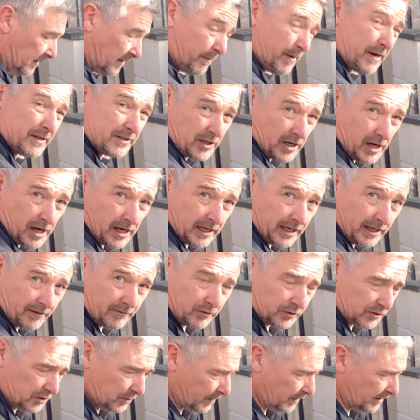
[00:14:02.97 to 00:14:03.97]
mine's a high
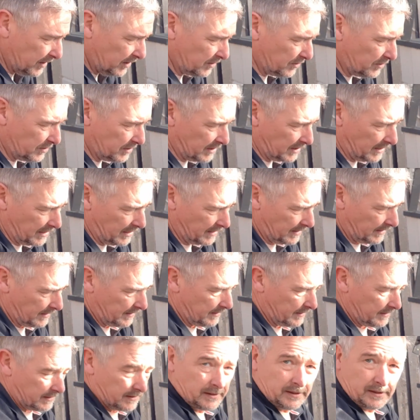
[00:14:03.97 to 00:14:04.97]
level, so I use the
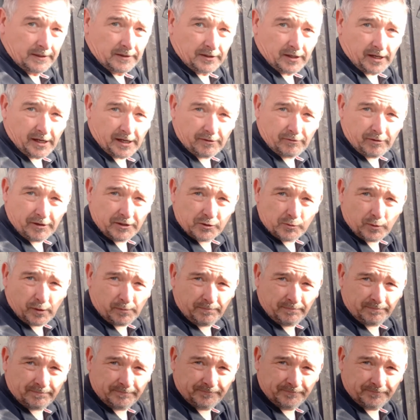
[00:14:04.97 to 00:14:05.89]
high range one.